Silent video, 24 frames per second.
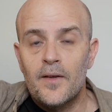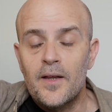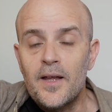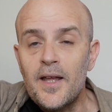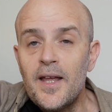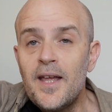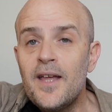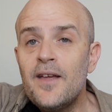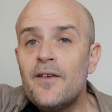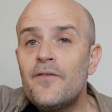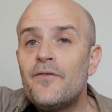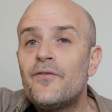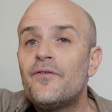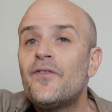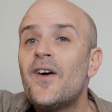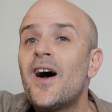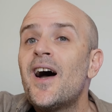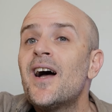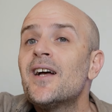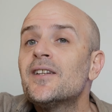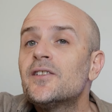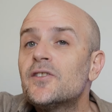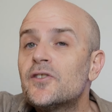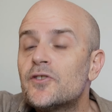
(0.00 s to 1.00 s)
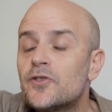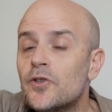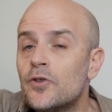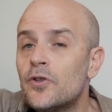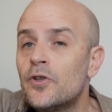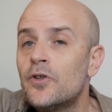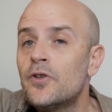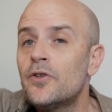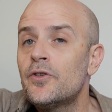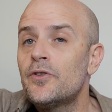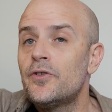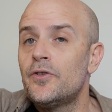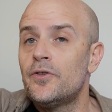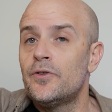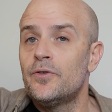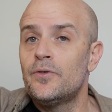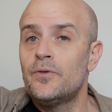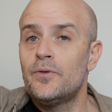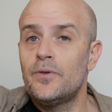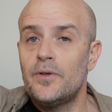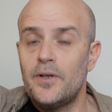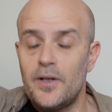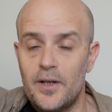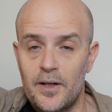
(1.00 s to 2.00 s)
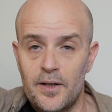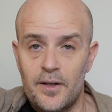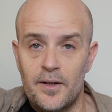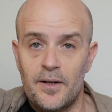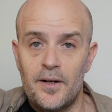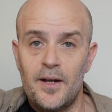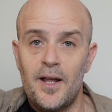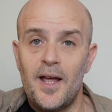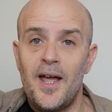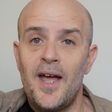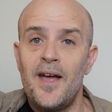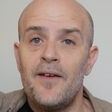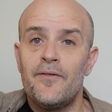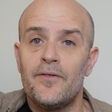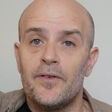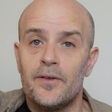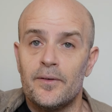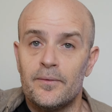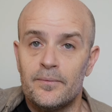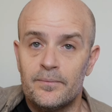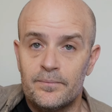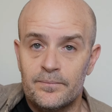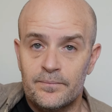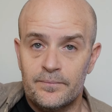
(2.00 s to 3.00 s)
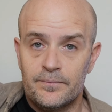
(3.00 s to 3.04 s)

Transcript: If I saw you in heaven.